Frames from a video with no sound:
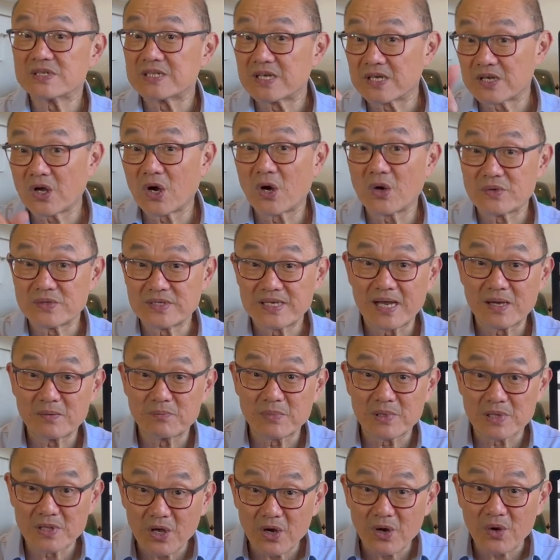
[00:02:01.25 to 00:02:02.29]
the code down
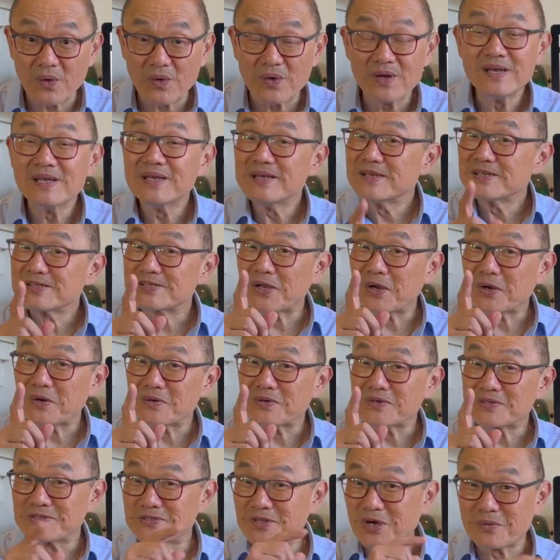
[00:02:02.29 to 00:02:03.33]
below.
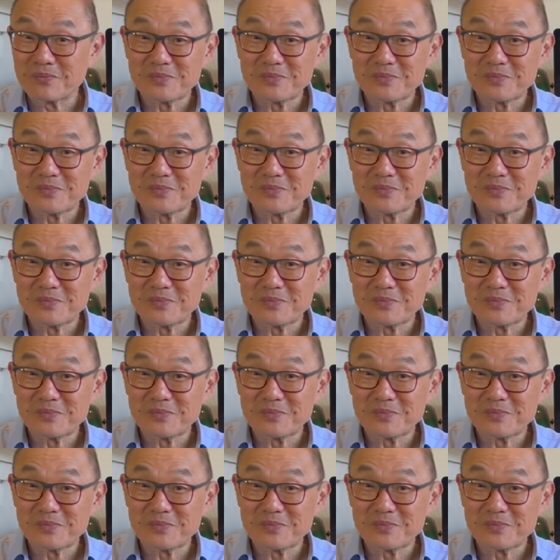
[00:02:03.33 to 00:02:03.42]
So don't